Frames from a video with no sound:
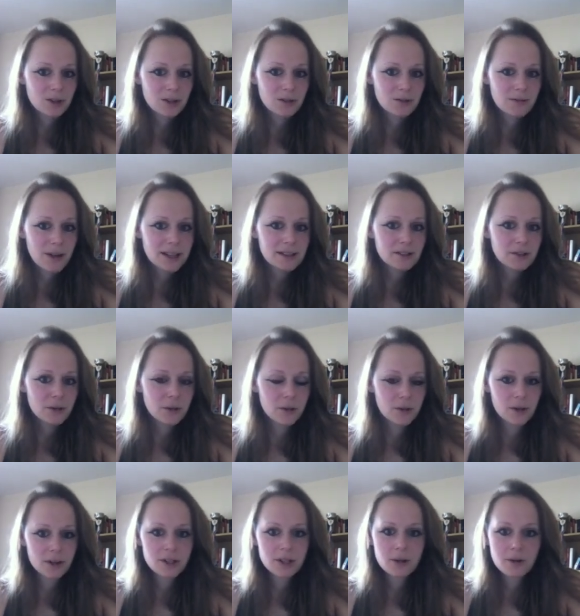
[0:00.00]
20 to
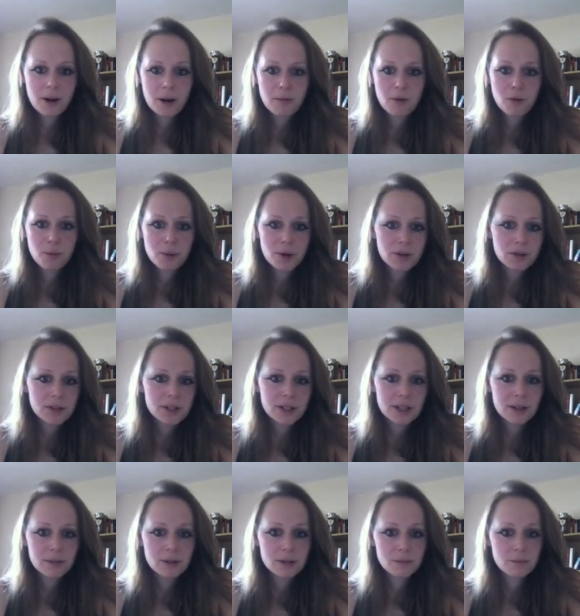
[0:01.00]
30 gram of
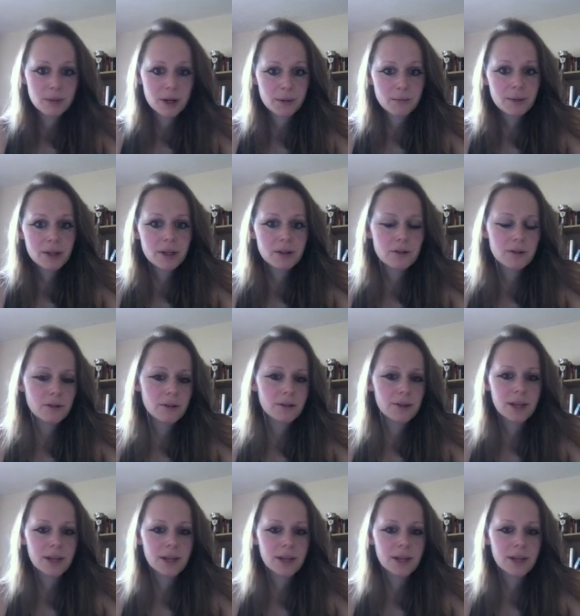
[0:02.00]
proteins per meal.